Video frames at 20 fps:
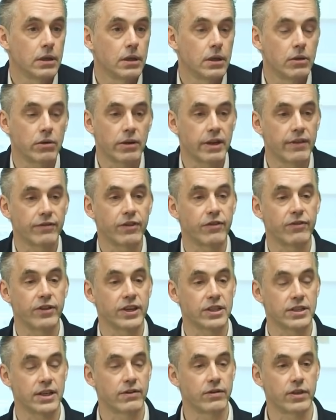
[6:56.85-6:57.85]
You don't have to
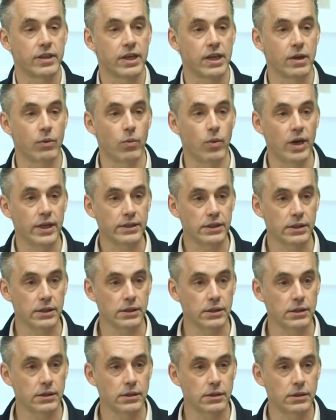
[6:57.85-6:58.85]
fix everything at
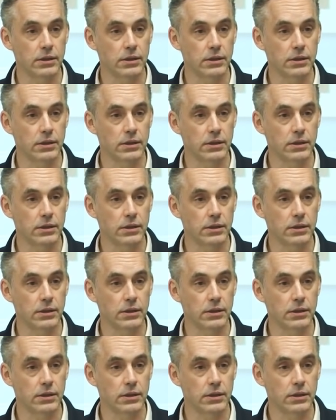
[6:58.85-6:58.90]
once.